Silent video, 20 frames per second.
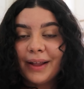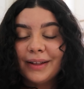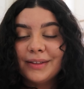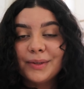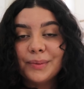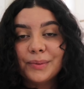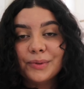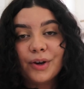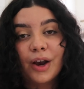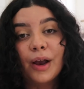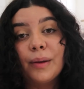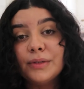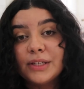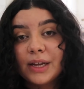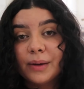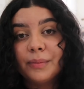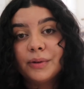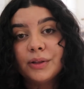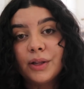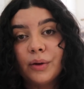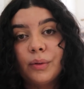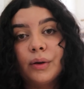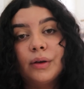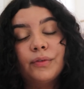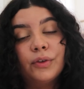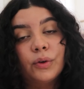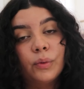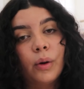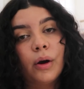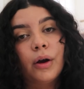and subscribe down below
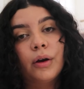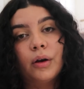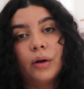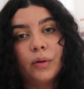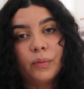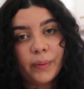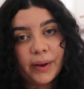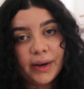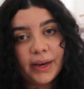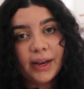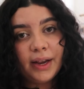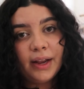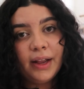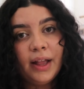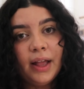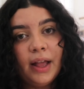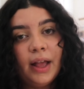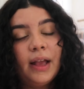if you aren't already.